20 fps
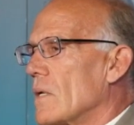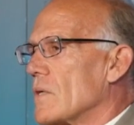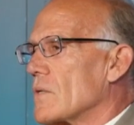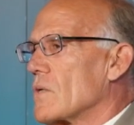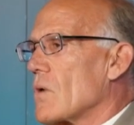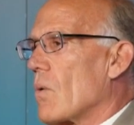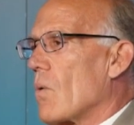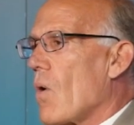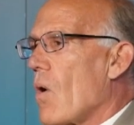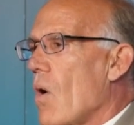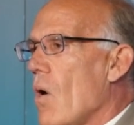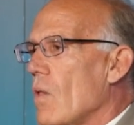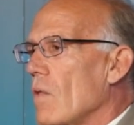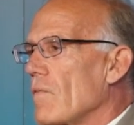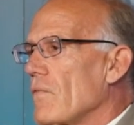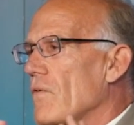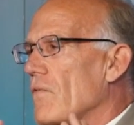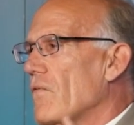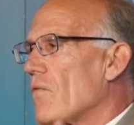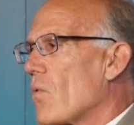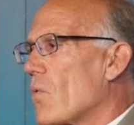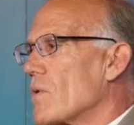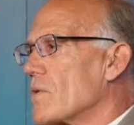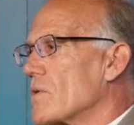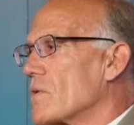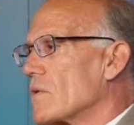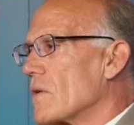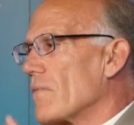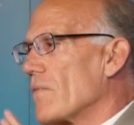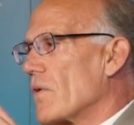so all of the
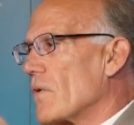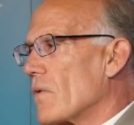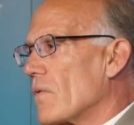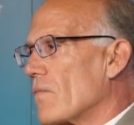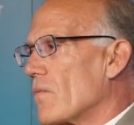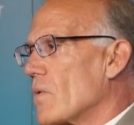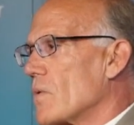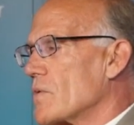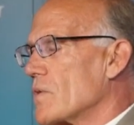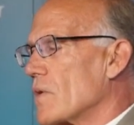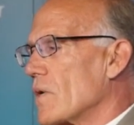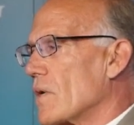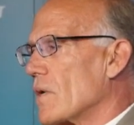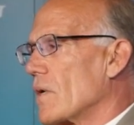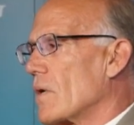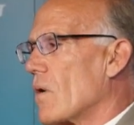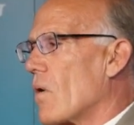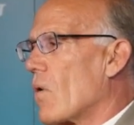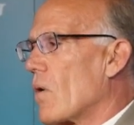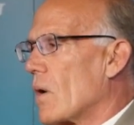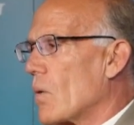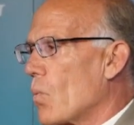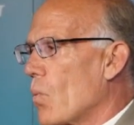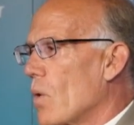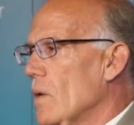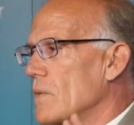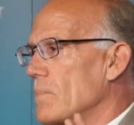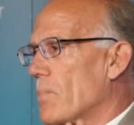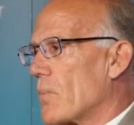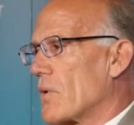forces of the university are on
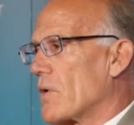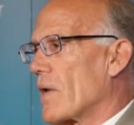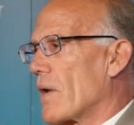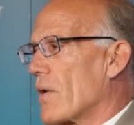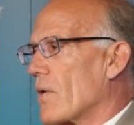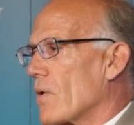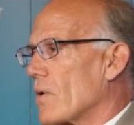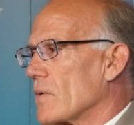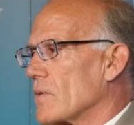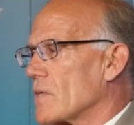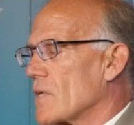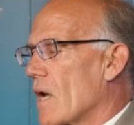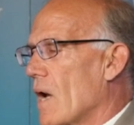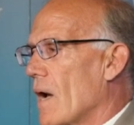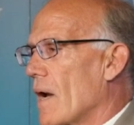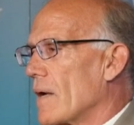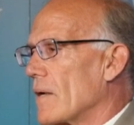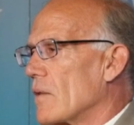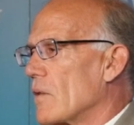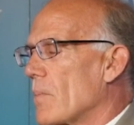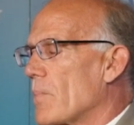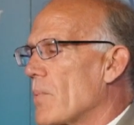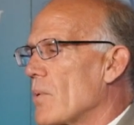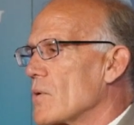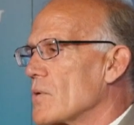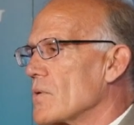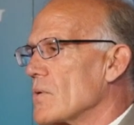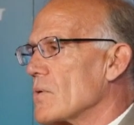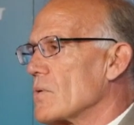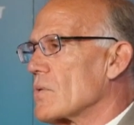one particular side, and the
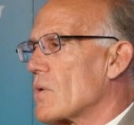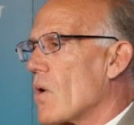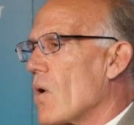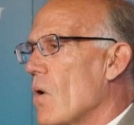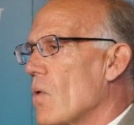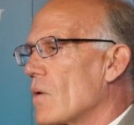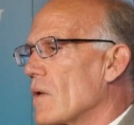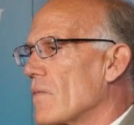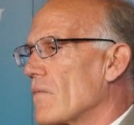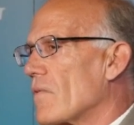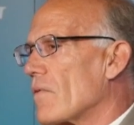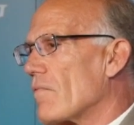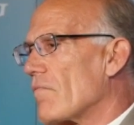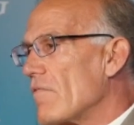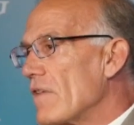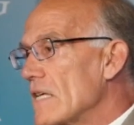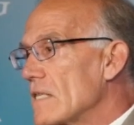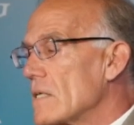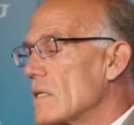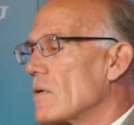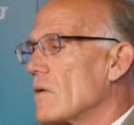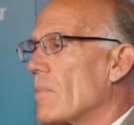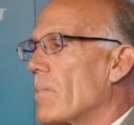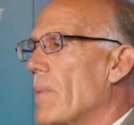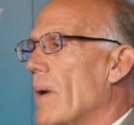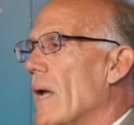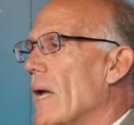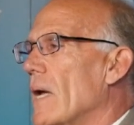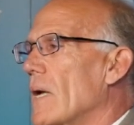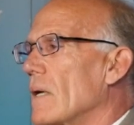person who's calling for reasoned
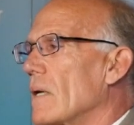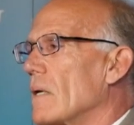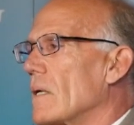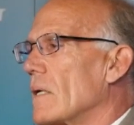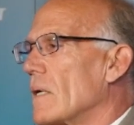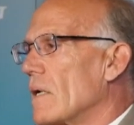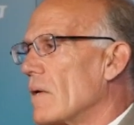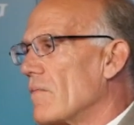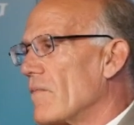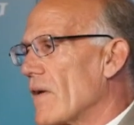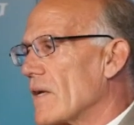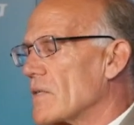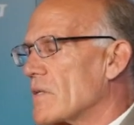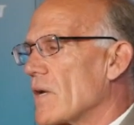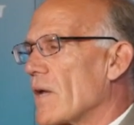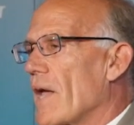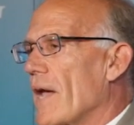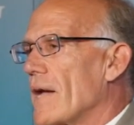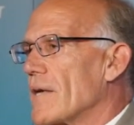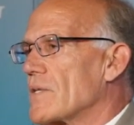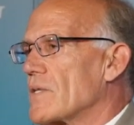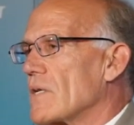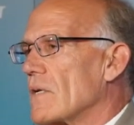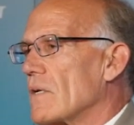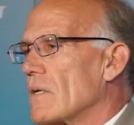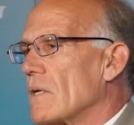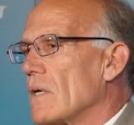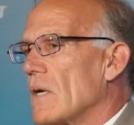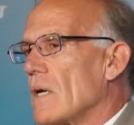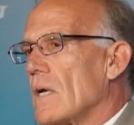debate,
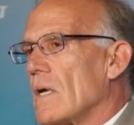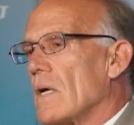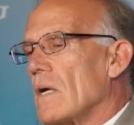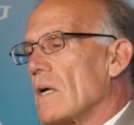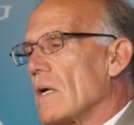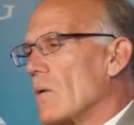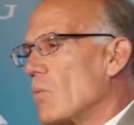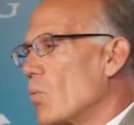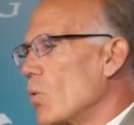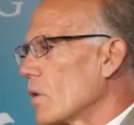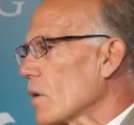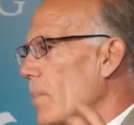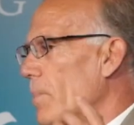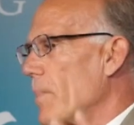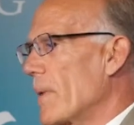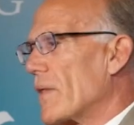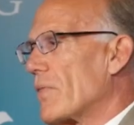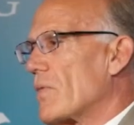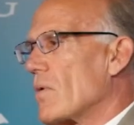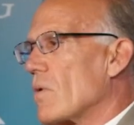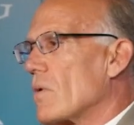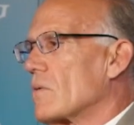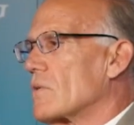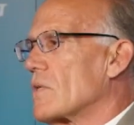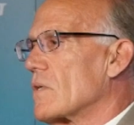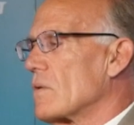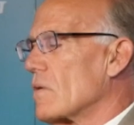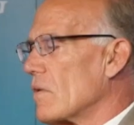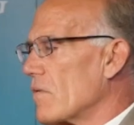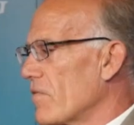investigation, will admit
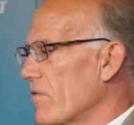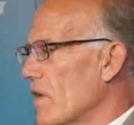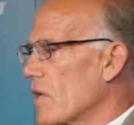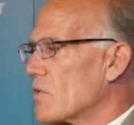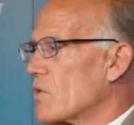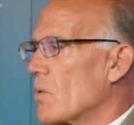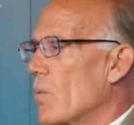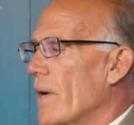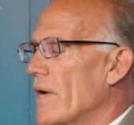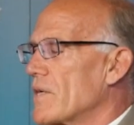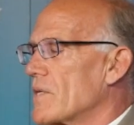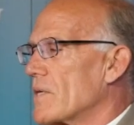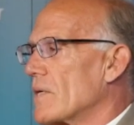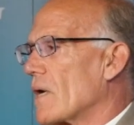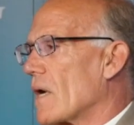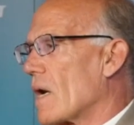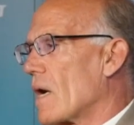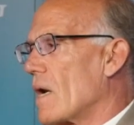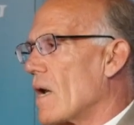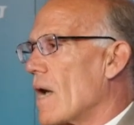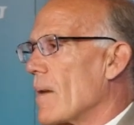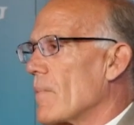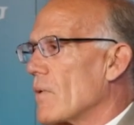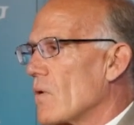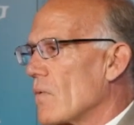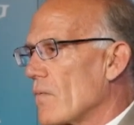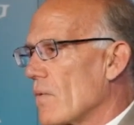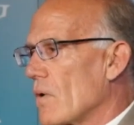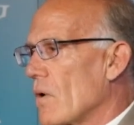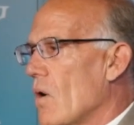there's fluctuation in climate
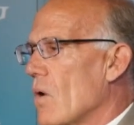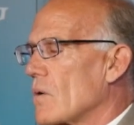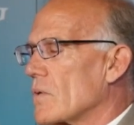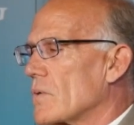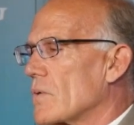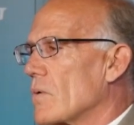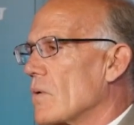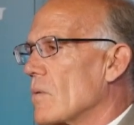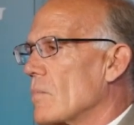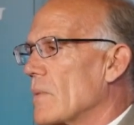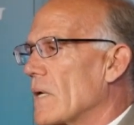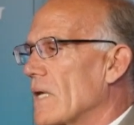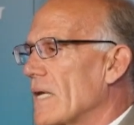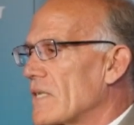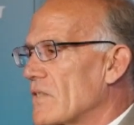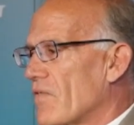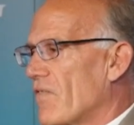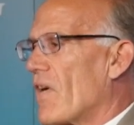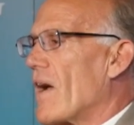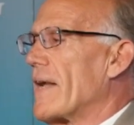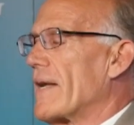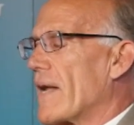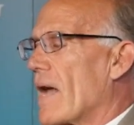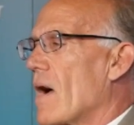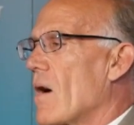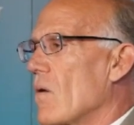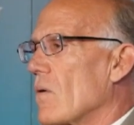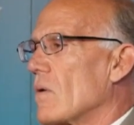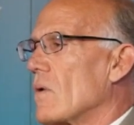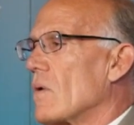over long term, but let's find
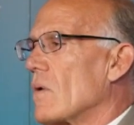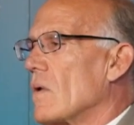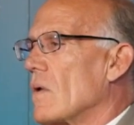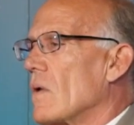out.